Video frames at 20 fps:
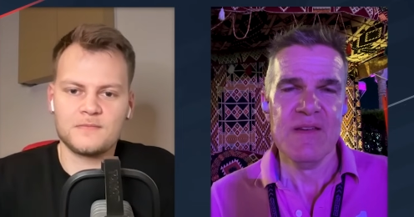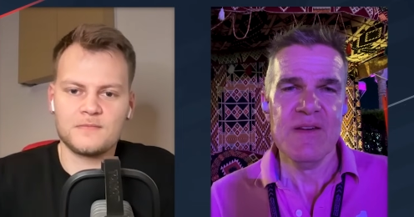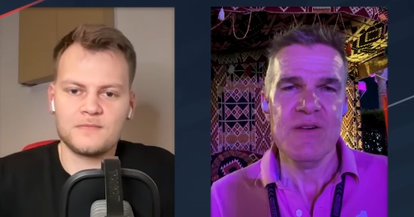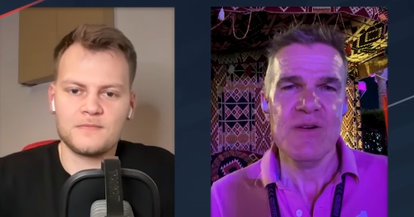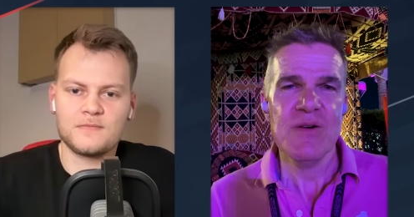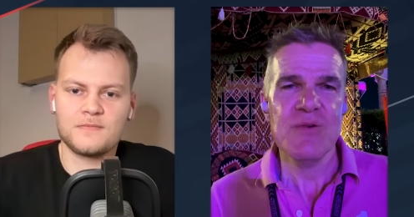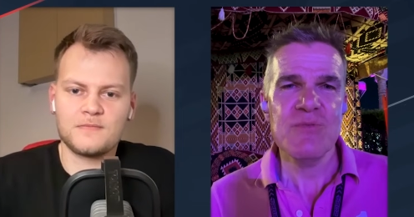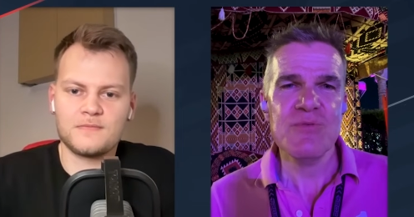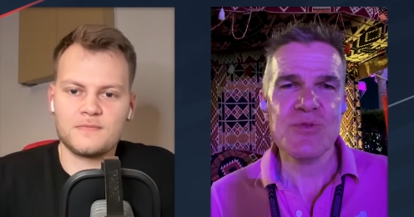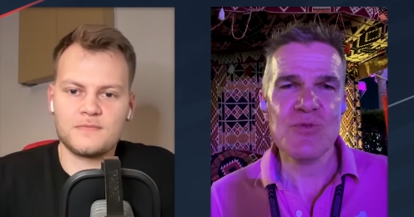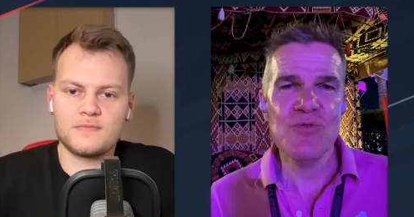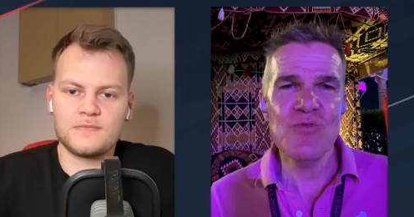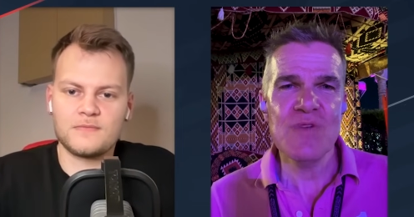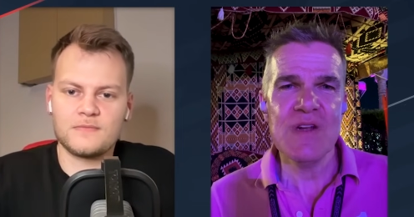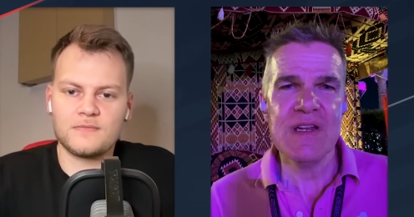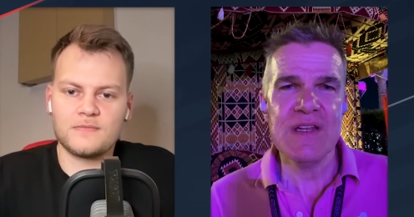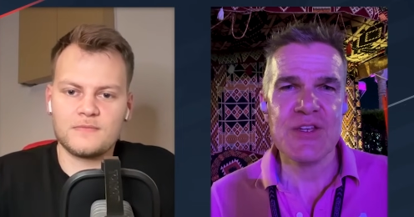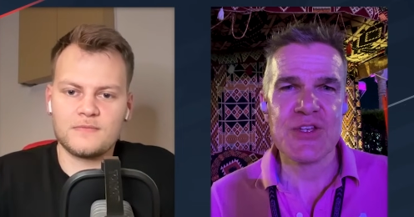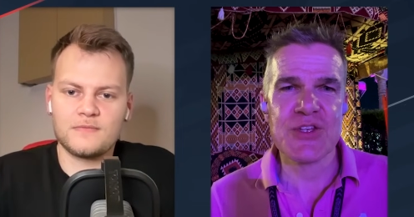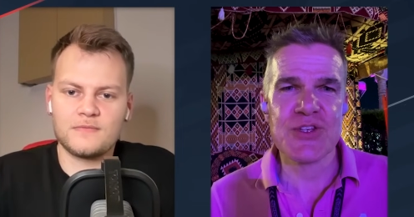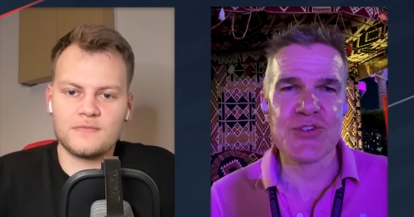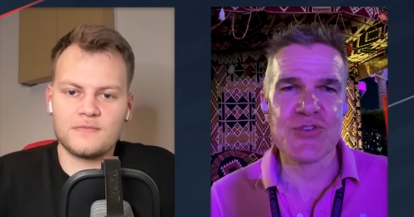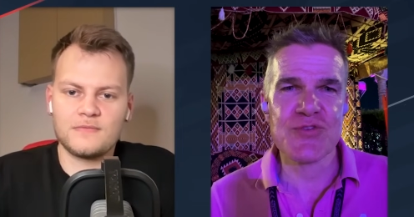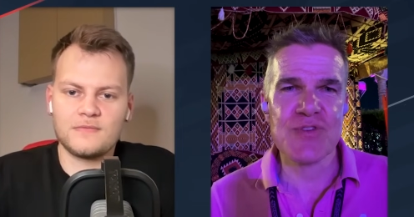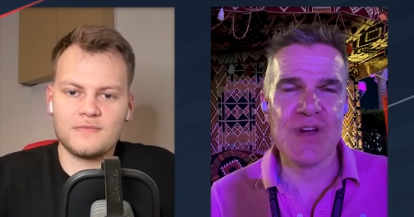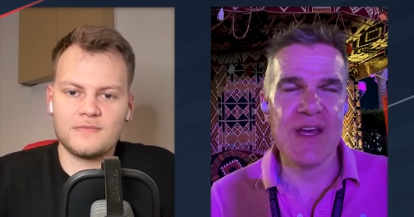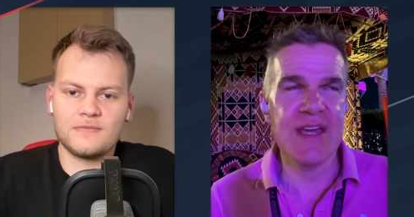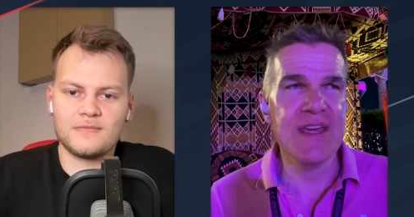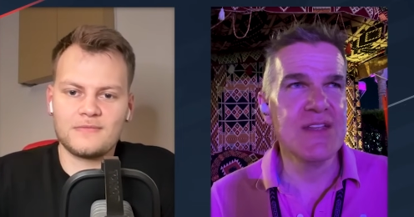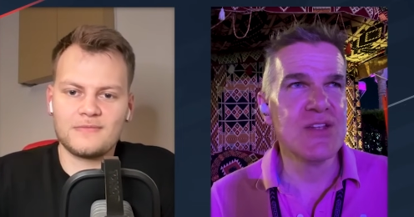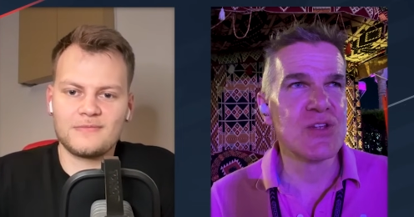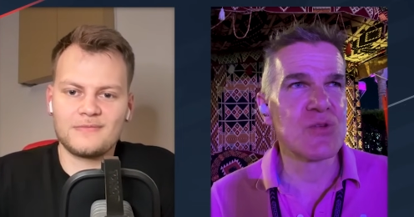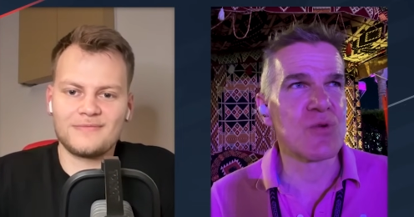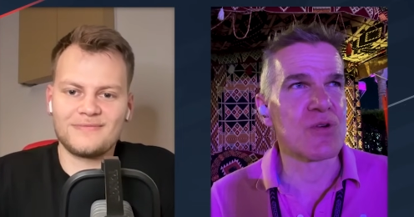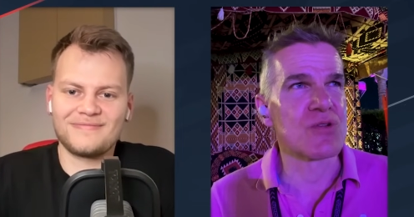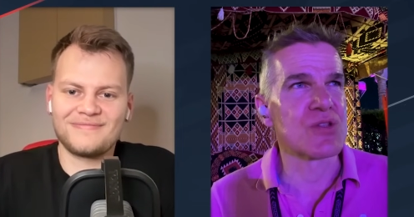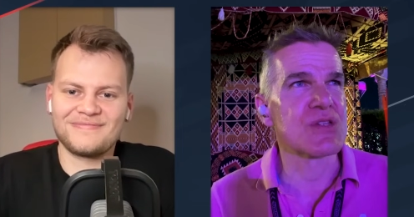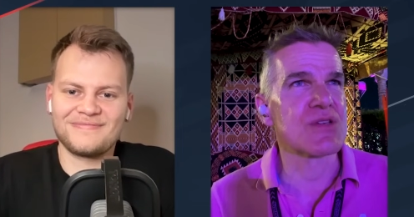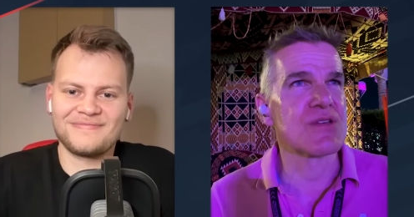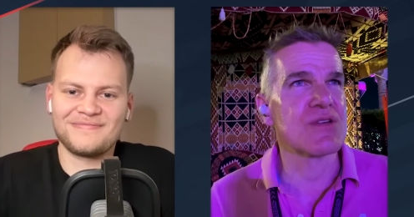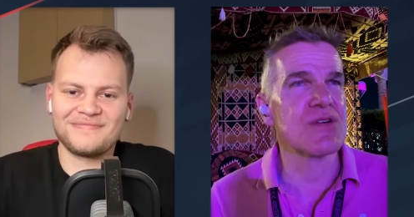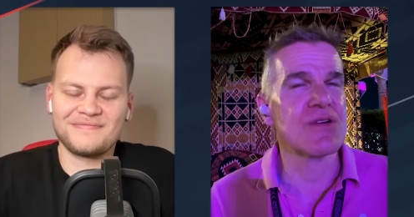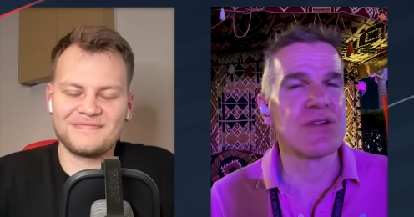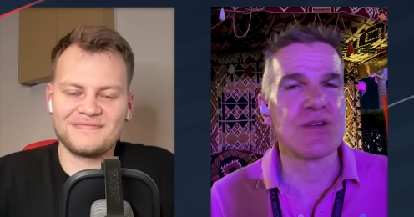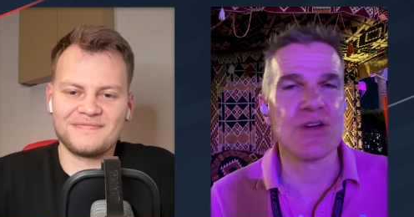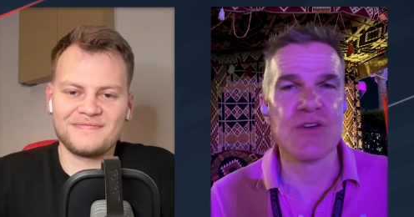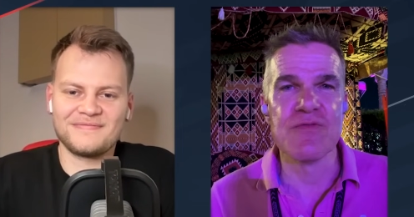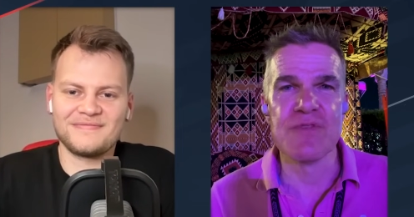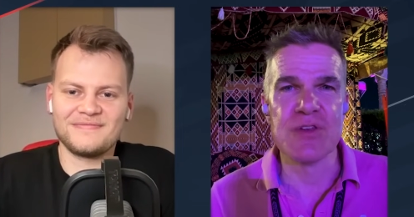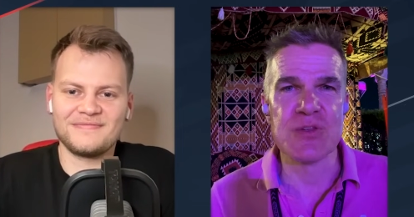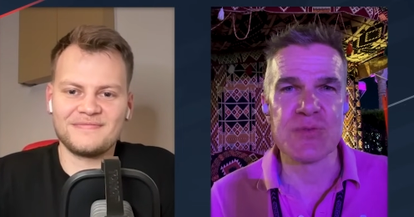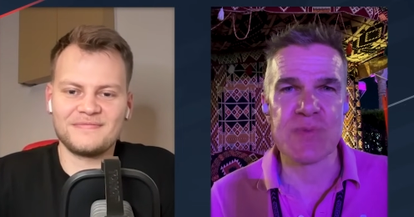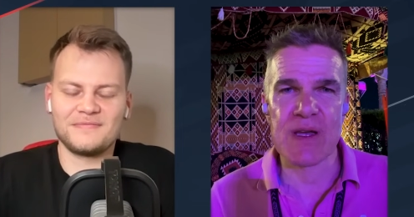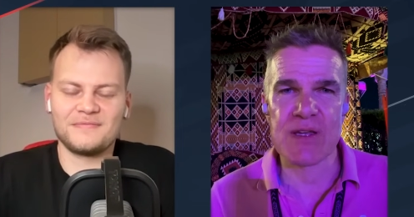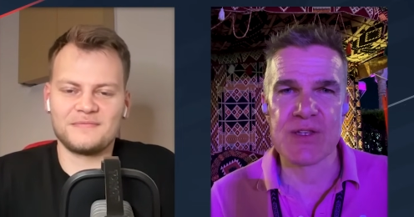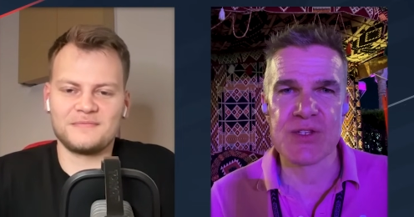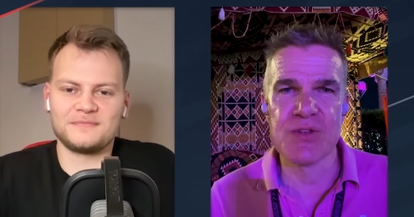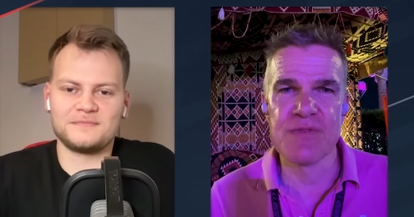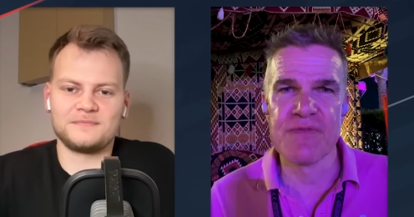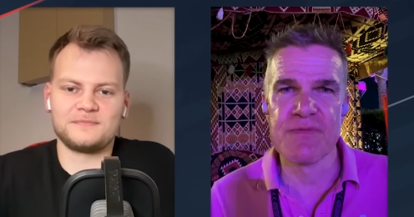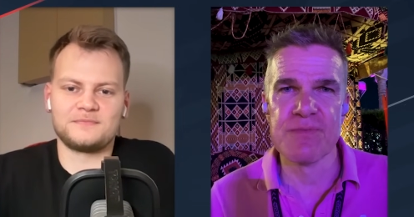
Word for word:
Speaker 1: It was all really strange what's occurred over this past